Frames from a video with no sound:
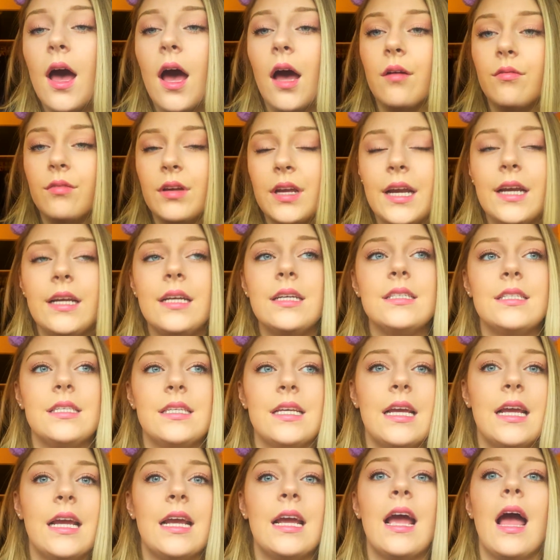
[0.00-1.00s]
of
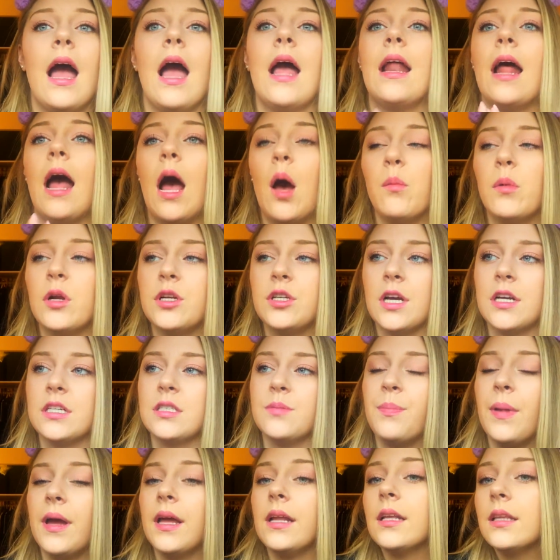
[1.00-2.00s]
EDC and how much I
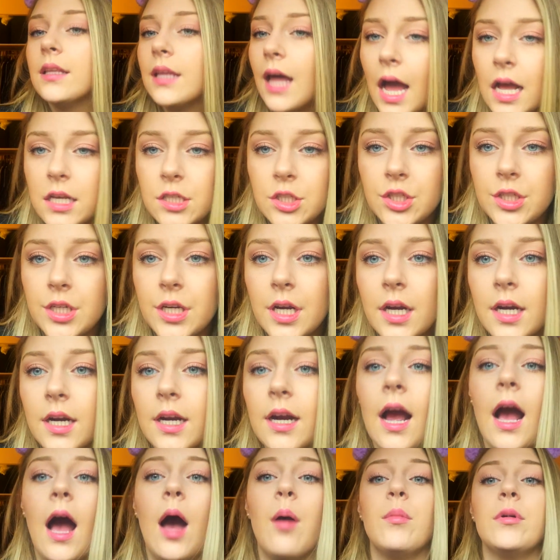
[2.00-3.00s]
spent last
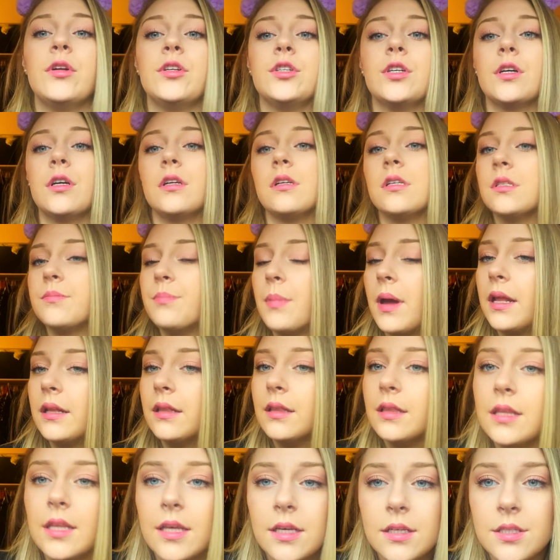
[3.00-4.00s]
year, how much you're going to
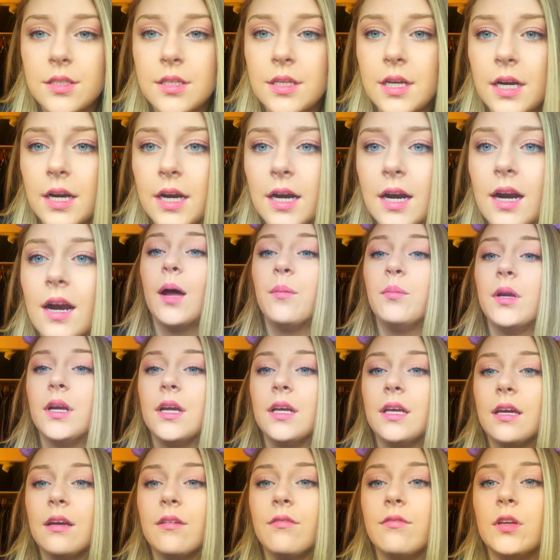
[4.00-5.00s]
spend this year. I'm going
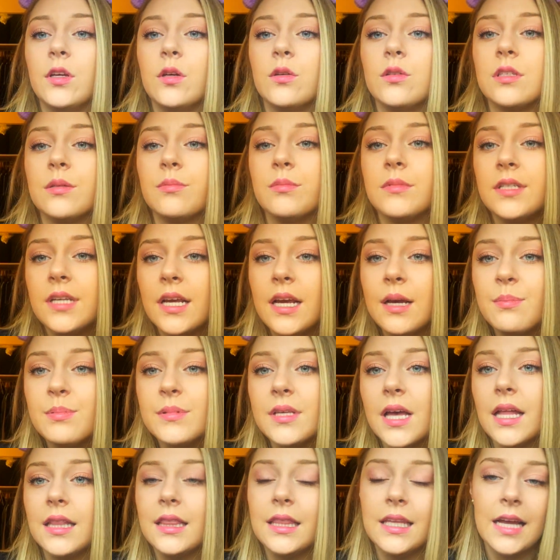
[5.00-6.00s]
to give you some tips
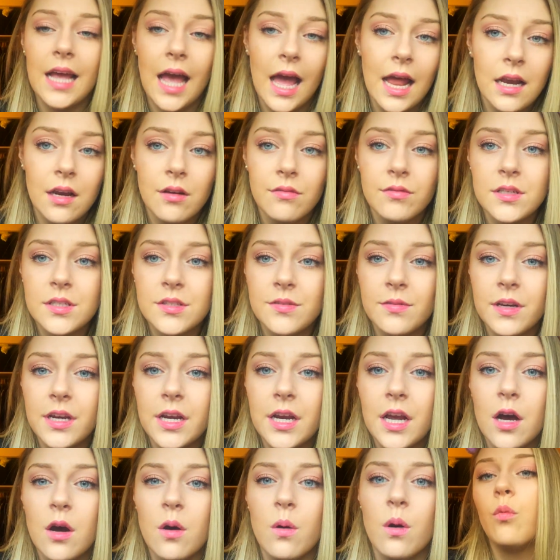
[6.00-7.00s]
at the end of this
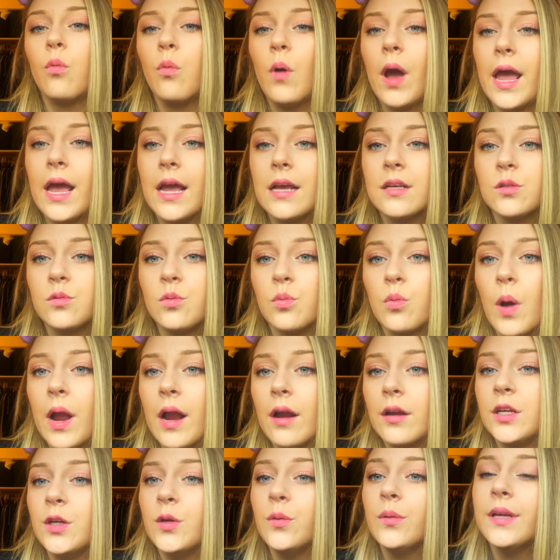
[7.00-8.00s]
video, ways
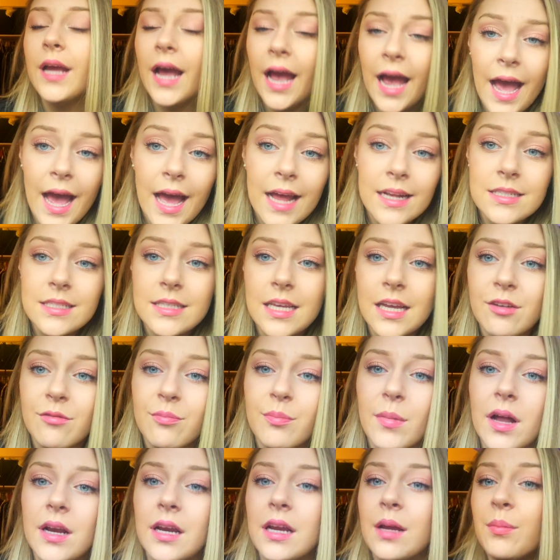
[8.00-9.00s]
where you can save
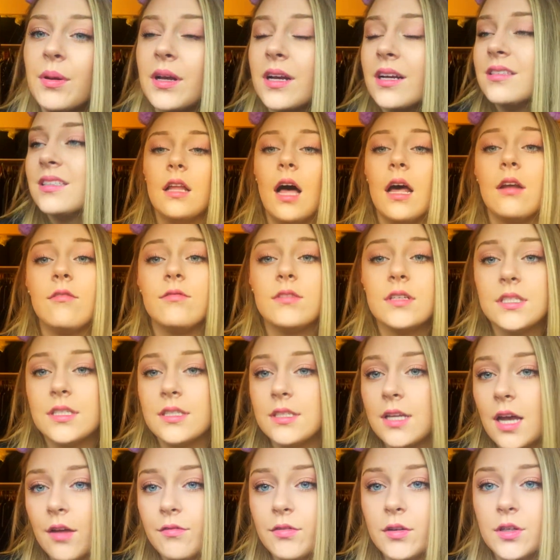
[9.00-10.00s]
money because a lot of this
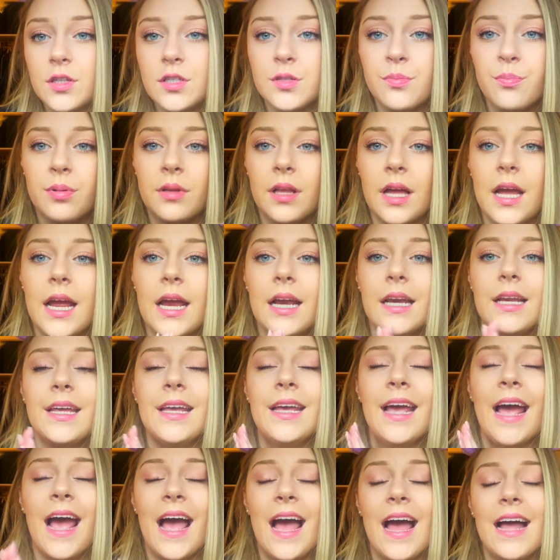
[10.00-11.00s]
stuff you just plain
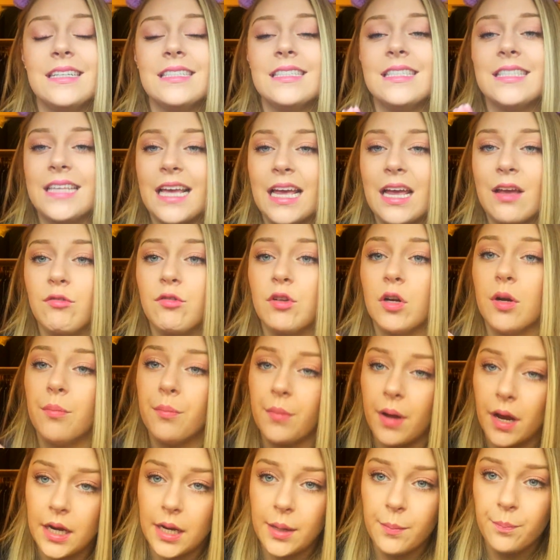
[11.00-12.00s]
can't save your money.